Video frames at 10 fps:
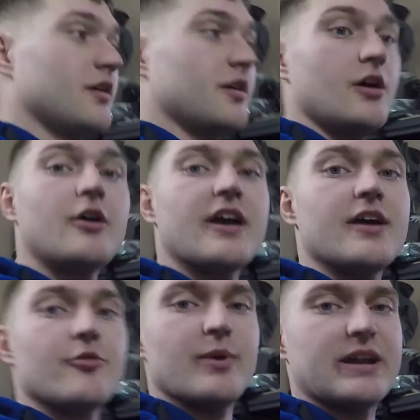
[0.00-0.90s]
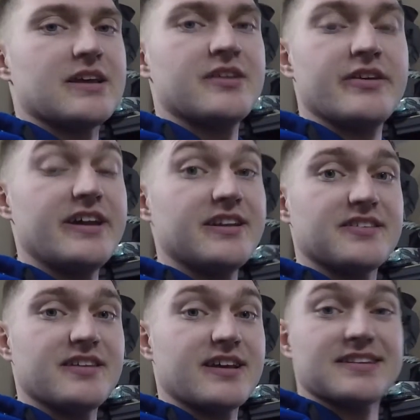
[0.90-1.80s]
Okay, everybody, it is
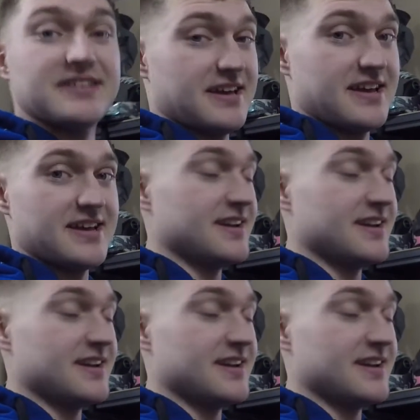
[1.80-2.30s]
the next day.